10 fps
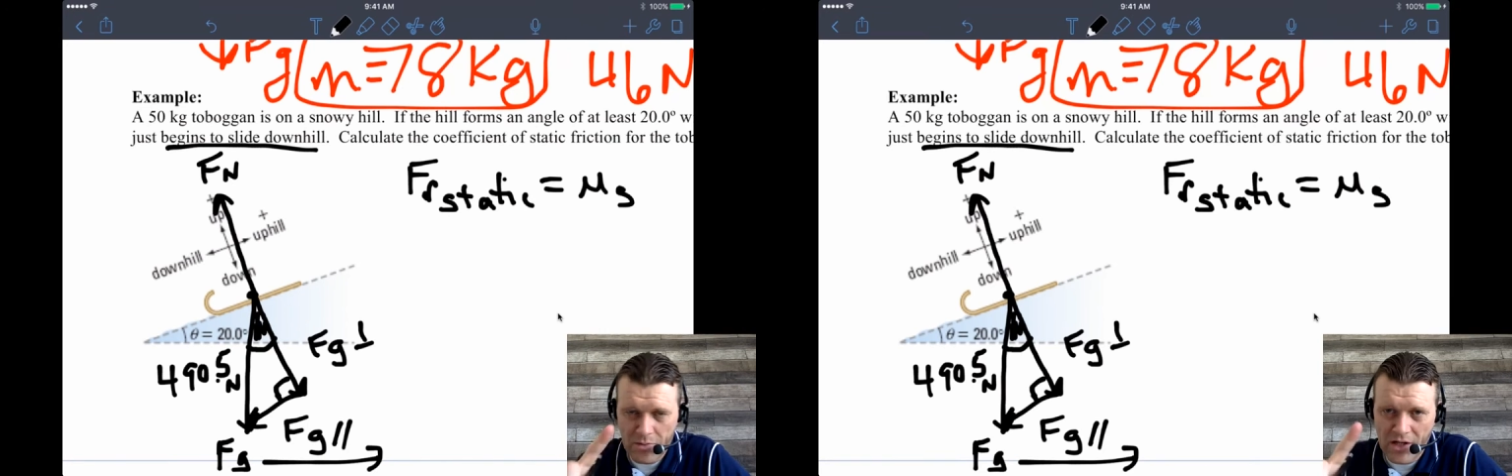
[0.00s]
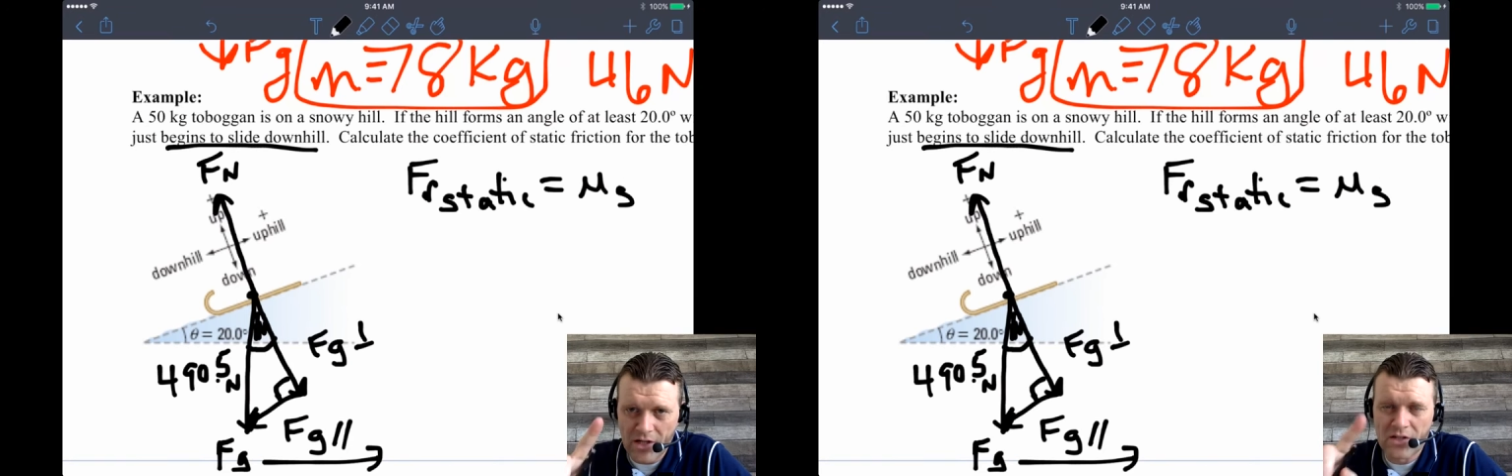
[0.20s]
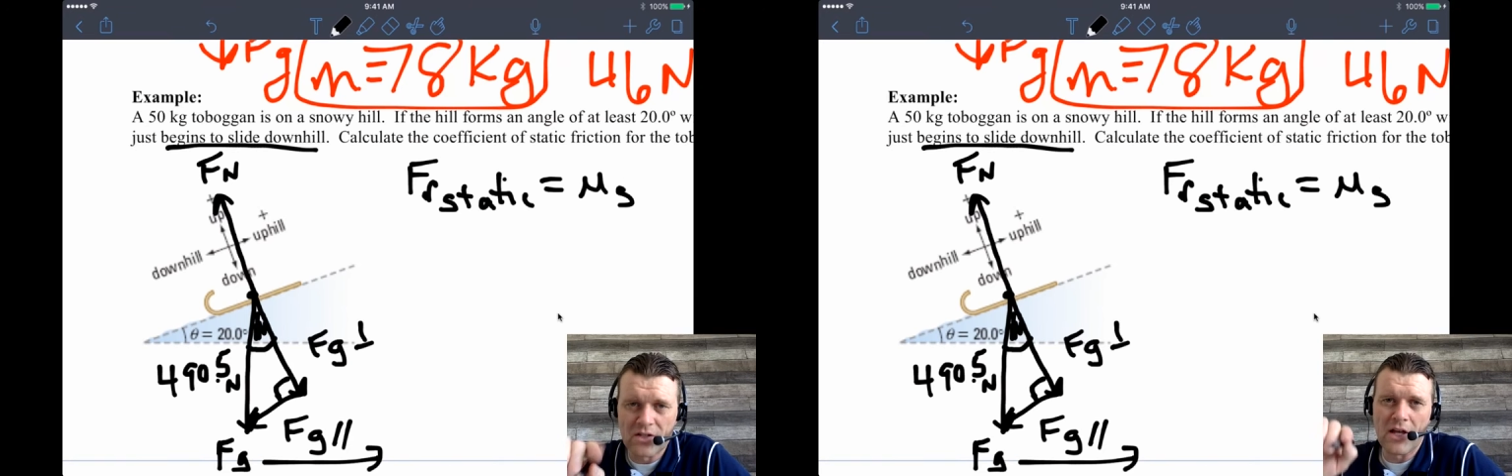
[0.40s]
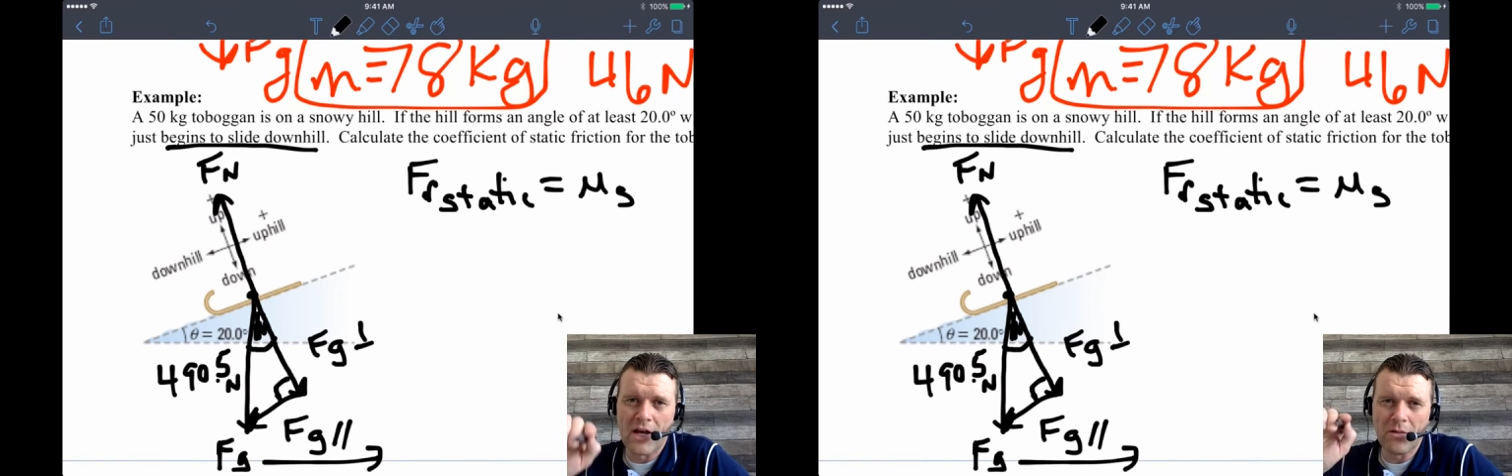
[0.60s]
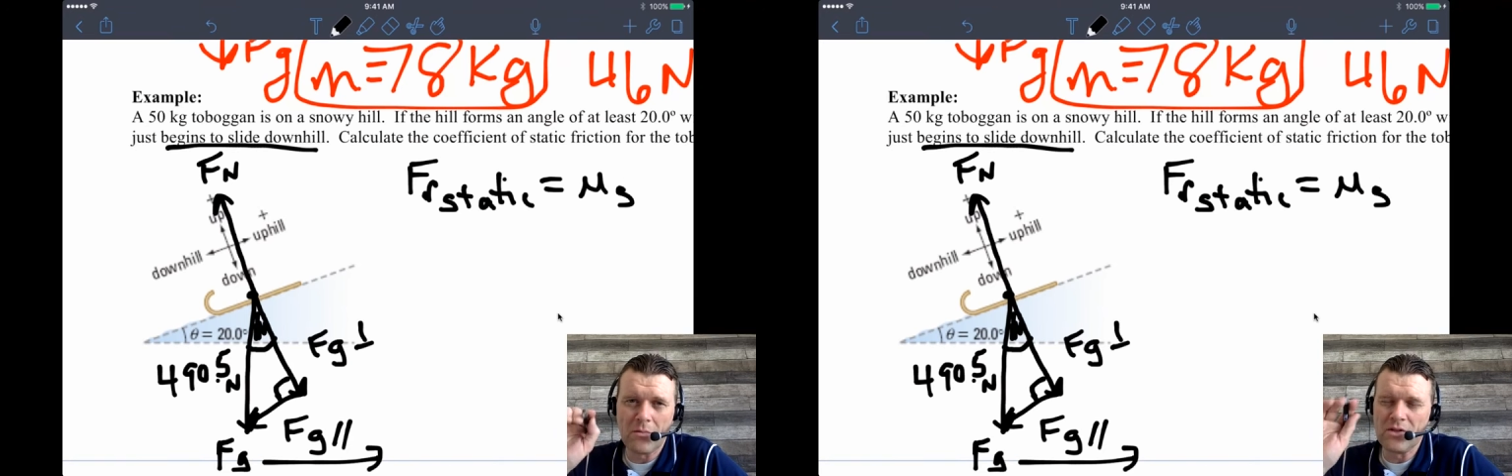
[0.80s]
begins to
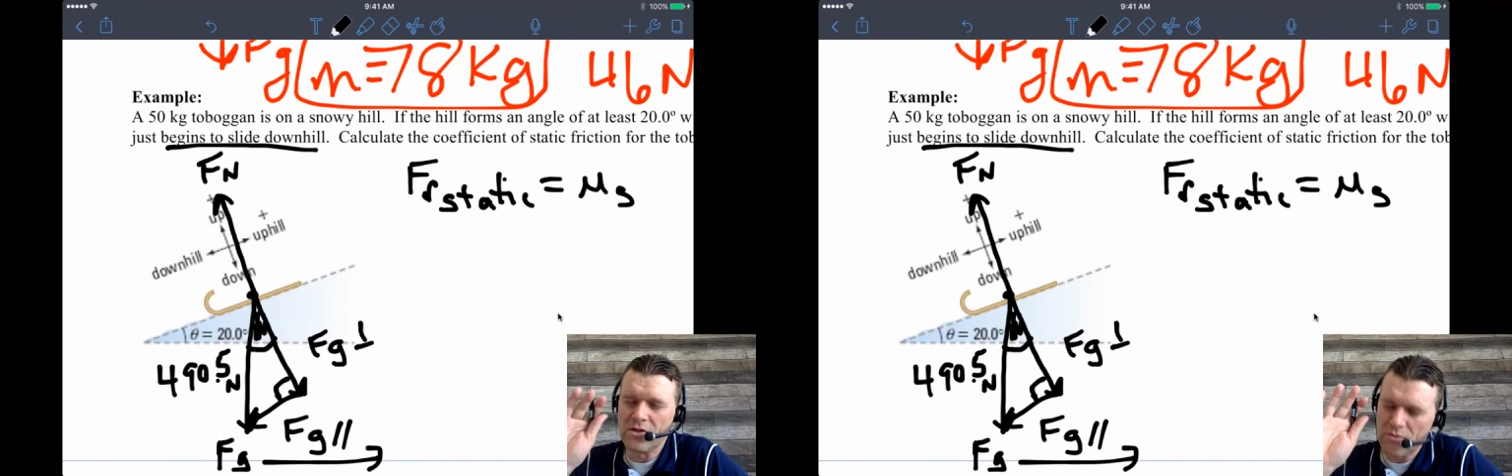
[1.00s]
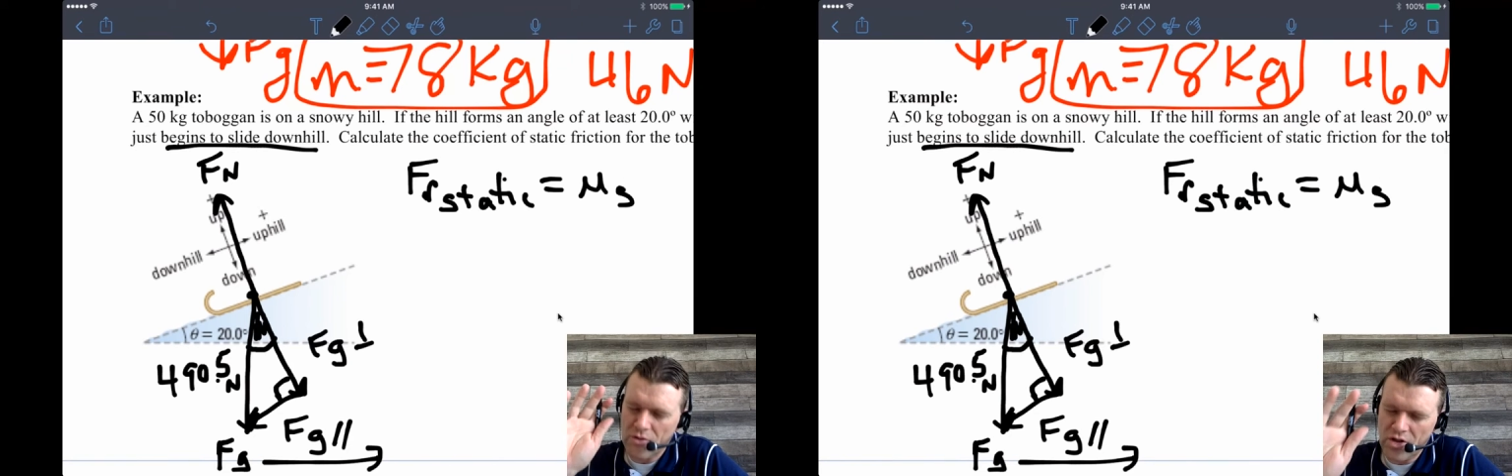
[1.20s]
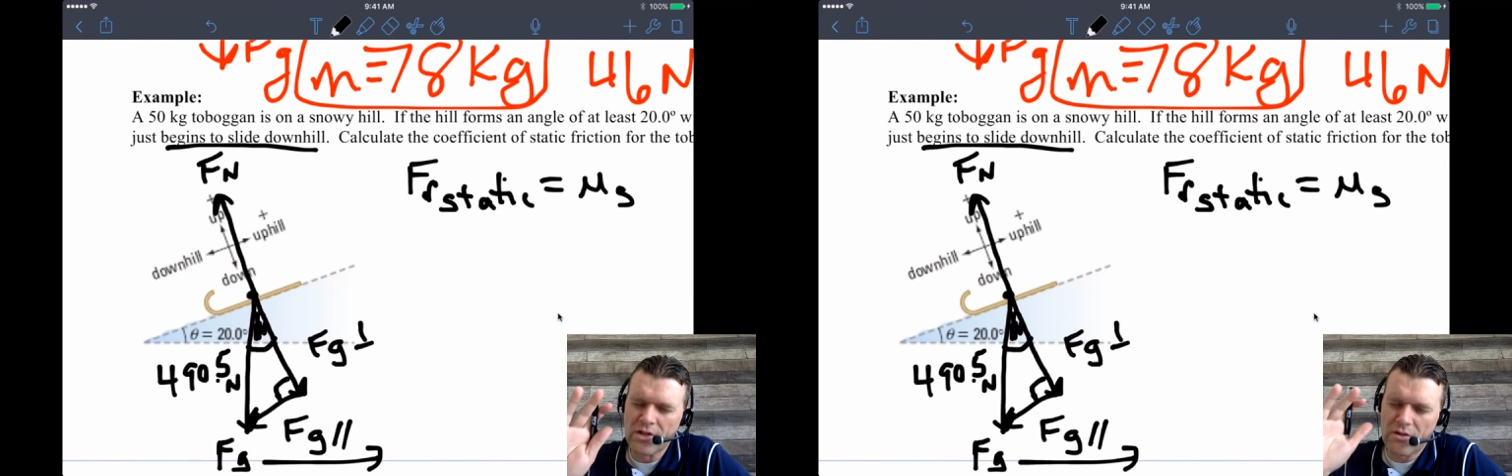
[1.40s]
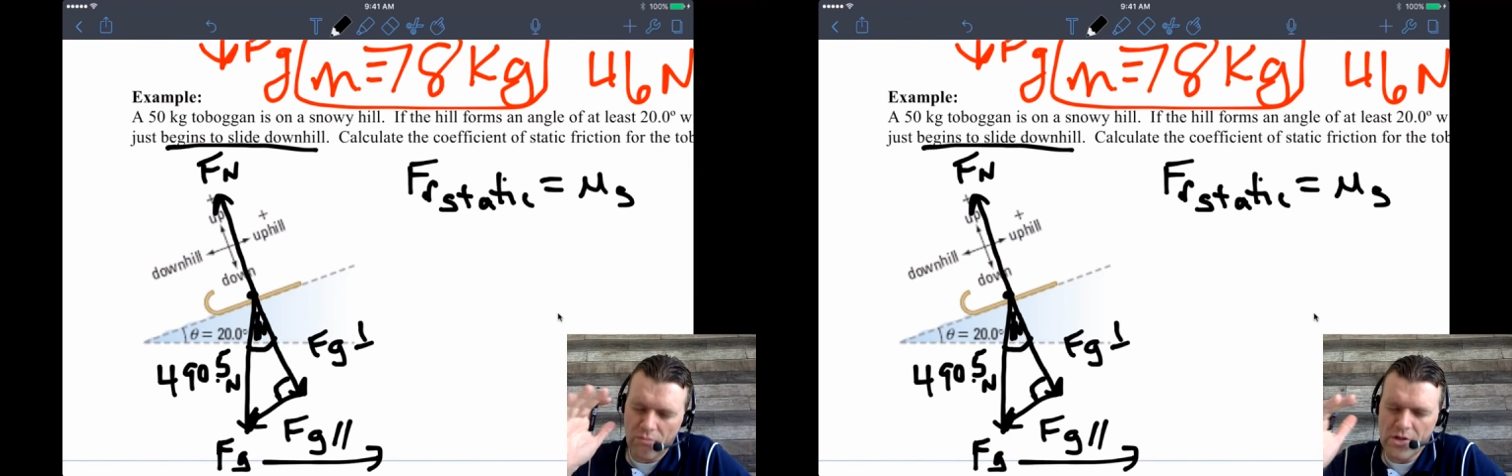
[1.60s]
slide, it means you just